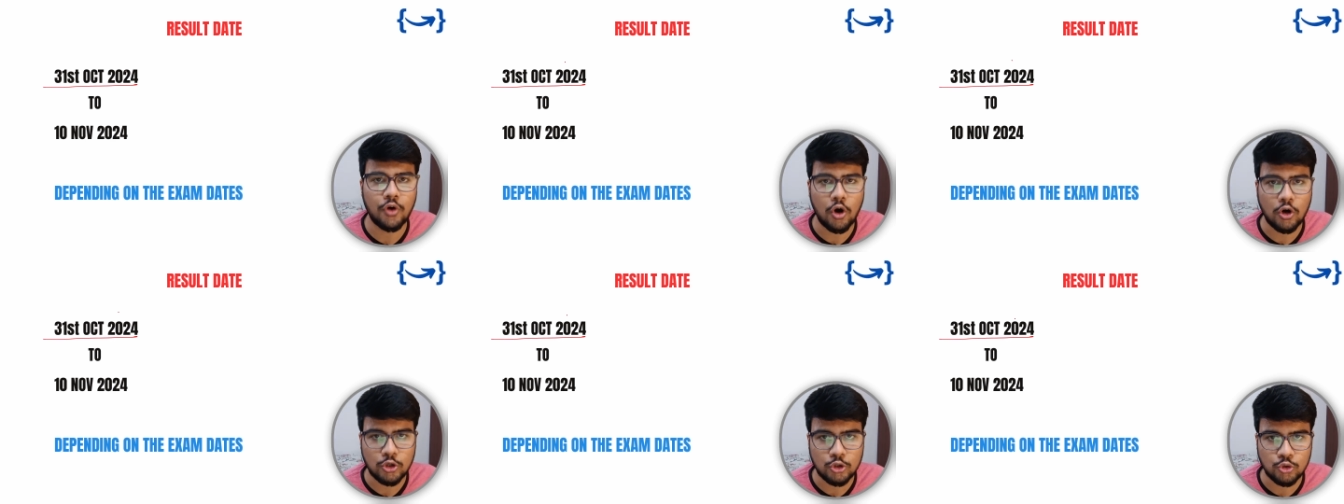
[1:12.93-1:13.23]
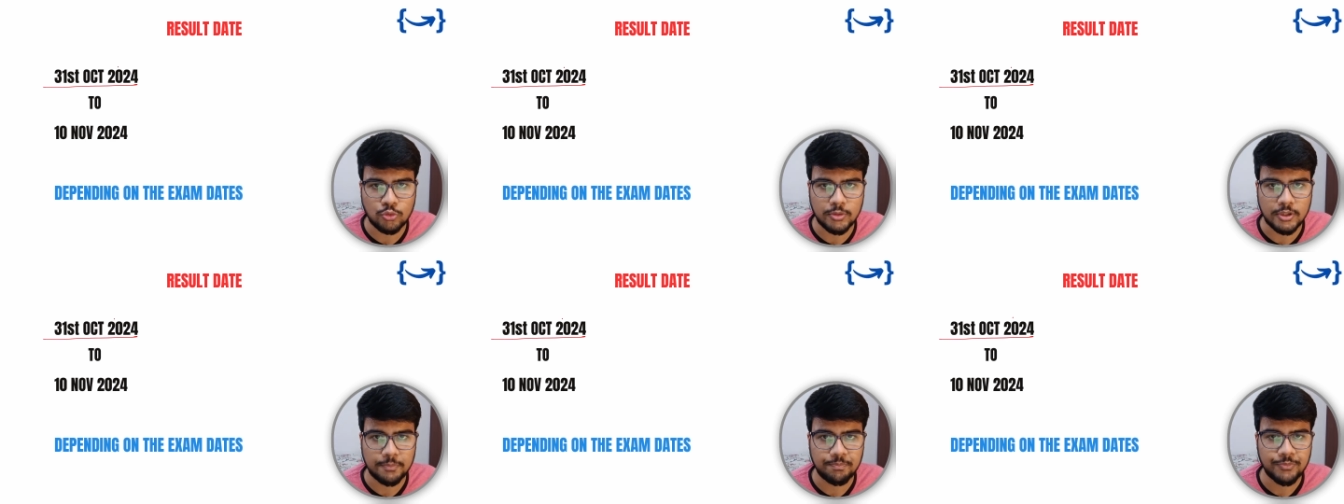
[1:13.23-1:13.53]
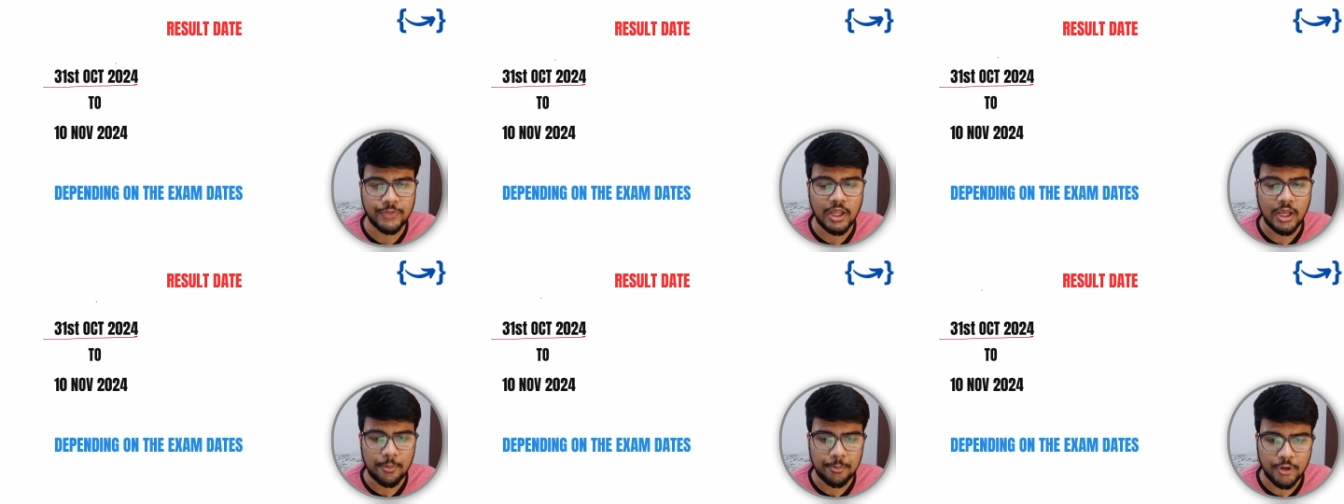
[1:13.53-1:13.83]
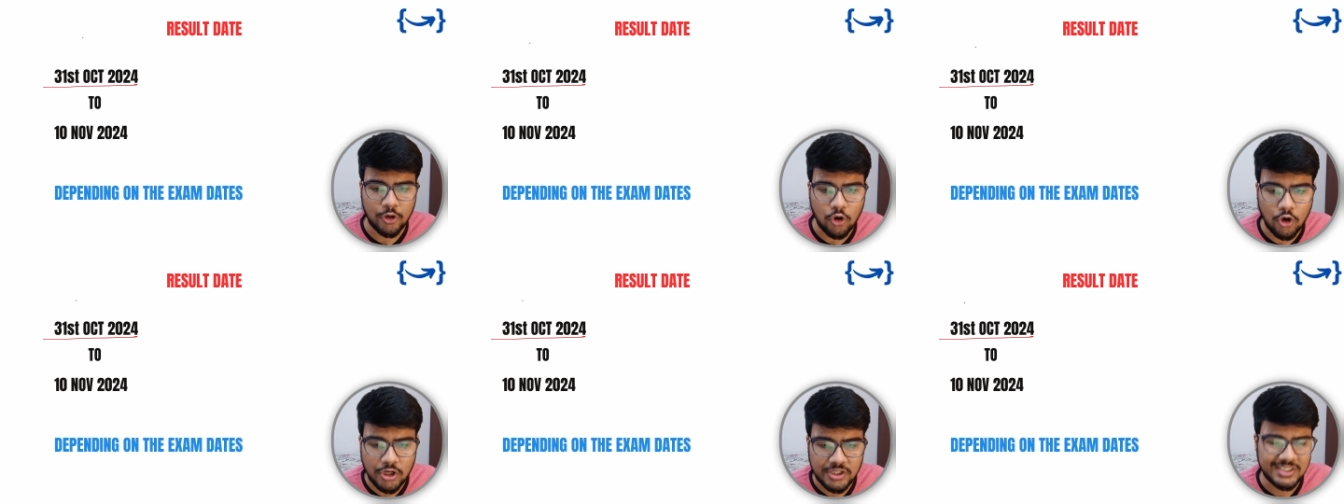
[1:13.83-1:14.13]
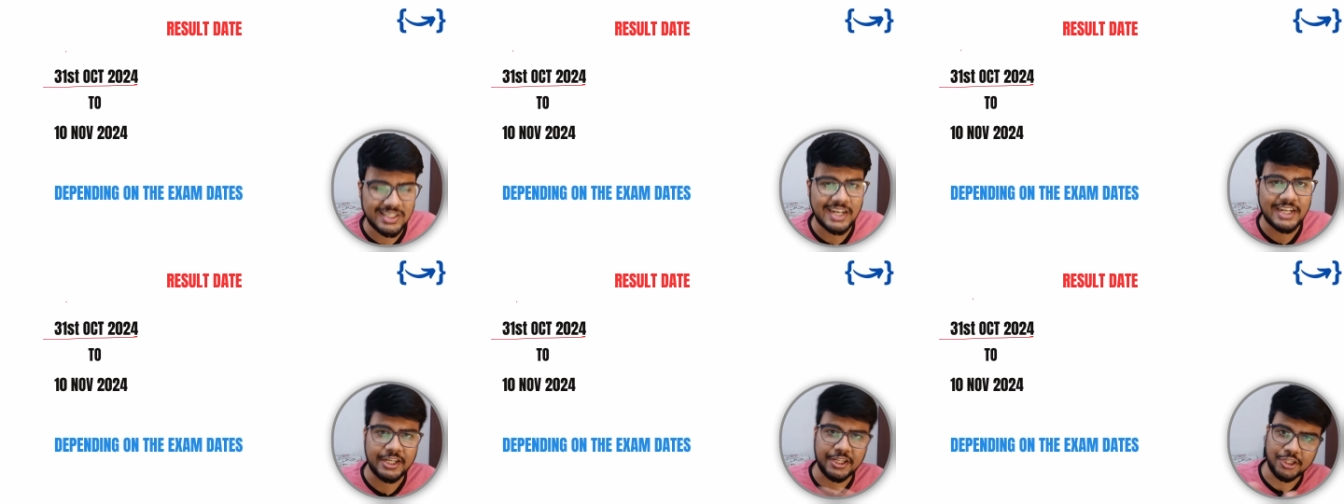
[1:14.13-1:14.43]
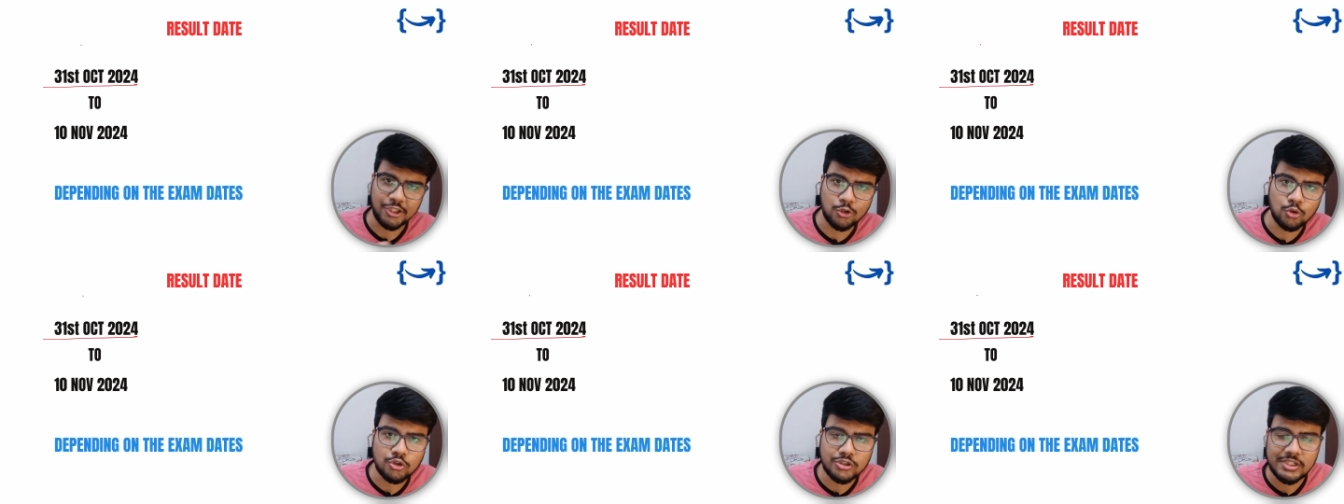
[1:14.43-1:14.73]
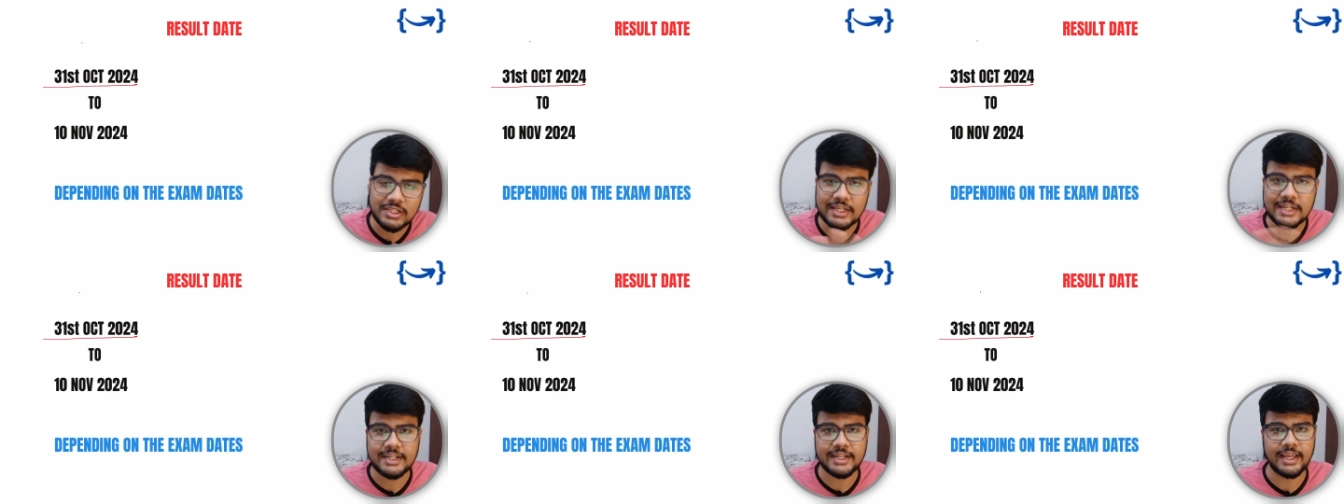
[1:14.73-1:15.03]
October, because it
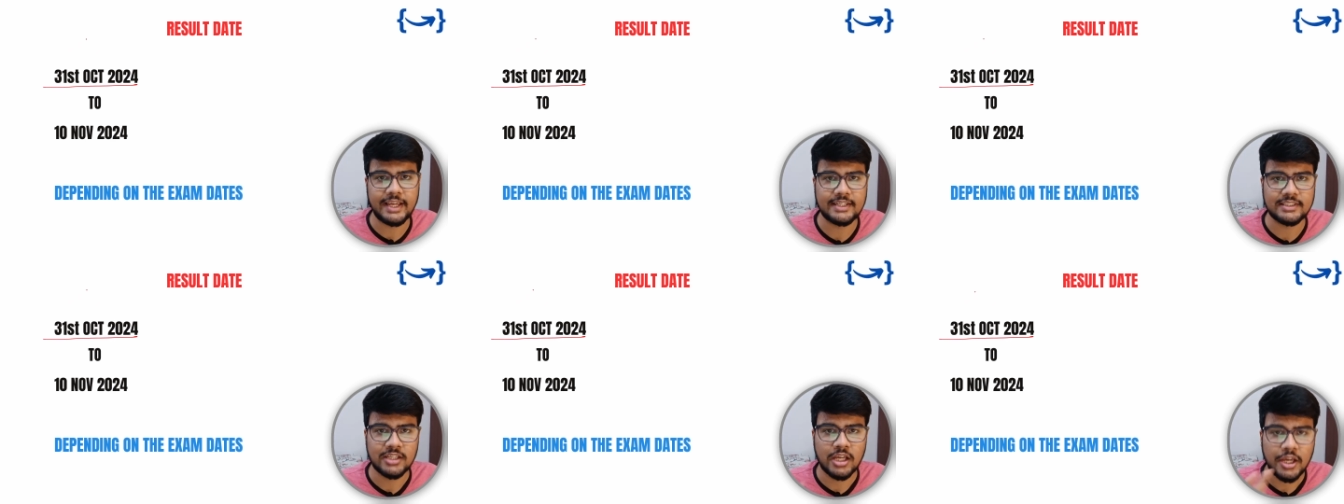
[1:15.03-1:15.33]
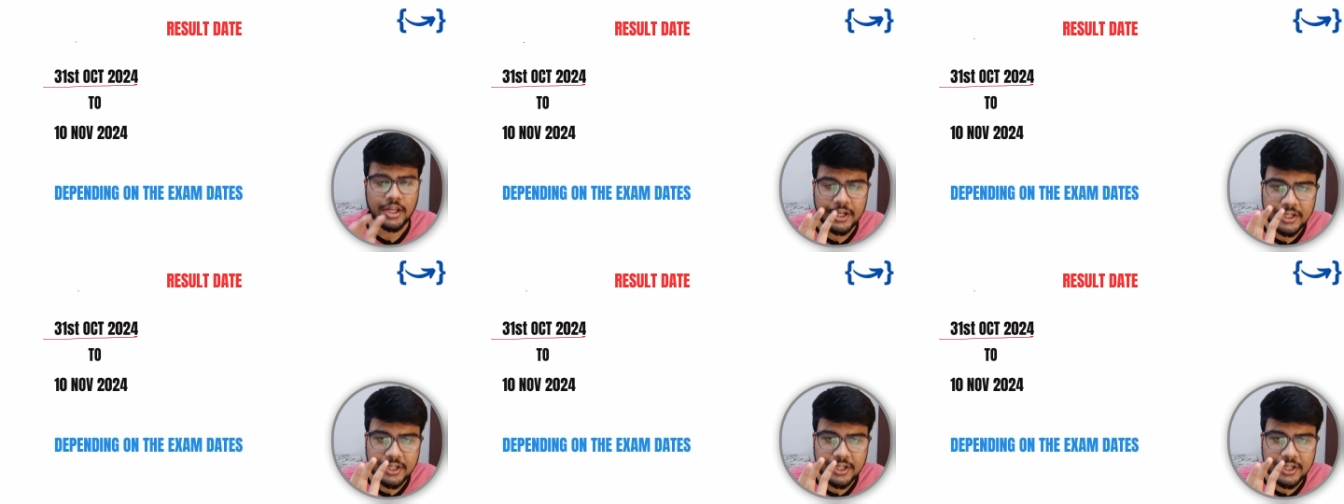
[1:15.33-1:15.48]
usually takes